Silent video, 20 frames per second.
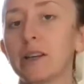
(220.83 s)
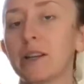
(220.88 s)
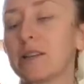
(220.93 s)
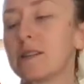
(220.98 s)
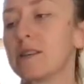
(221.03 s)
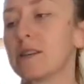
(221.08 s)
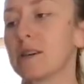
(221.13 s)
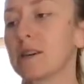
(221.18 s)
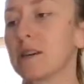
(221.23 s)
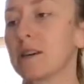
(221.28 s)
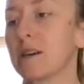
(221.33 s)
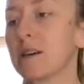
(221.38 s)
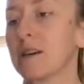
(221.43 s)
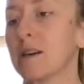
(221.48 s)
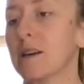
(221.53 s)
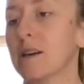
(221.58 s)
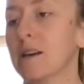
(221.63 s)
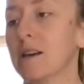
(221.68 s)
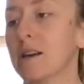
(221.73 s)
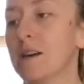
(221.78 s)
I think
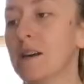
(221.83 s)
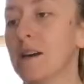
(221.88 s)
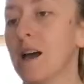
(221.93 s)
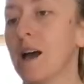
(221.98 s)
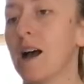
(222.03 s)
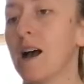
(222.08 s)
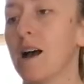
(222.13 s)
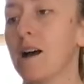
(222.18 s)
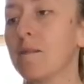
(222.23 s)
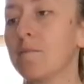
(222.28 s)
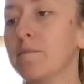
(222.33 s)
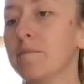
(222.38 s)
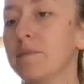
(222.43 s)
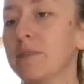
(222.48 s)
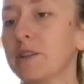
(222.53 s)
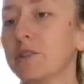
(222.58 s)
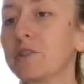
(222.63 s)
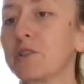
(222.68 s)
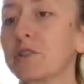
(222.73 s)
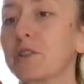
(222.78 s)

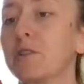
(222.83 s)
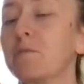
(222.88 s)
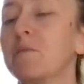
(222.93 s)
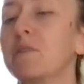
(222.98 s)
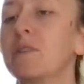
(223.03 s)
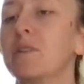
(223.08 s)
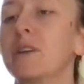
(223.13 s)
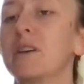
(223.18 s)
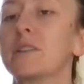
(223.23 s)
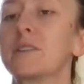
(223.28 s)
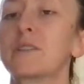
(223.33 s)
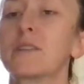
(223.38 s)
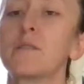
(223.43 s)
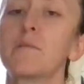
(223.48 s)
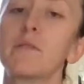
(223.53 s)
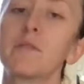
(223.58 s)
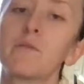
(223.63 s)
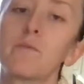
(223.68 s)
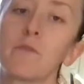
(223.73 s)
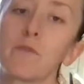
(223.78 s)
that's just going to
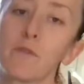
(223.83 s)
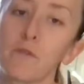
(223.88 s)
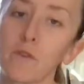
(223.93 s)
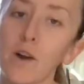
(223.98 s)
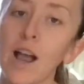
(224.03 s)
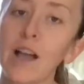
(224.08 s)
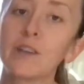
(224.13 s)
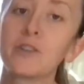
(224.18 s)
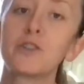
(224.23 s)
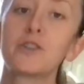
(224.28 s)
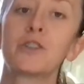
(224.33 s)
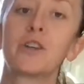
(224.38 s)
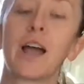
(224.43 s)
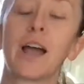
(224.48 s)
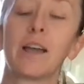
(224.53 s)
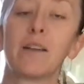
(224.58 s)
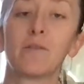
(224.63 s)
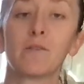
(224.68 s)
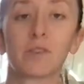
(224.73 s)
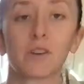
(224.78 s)
be fresh
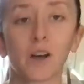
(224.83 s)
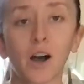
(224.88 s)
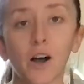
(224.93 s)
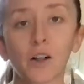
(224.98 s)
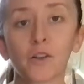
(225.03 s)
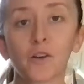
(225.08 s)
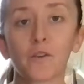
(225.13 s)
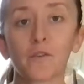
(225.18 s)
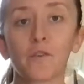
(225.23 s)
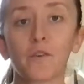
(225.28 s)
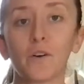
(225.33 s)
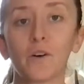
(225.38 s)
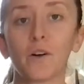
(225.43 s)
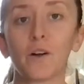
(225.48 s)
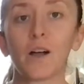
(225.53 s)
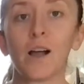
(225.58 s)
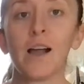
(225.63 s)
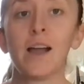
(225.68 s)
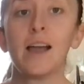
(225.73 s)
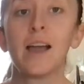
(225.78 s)
and colorful.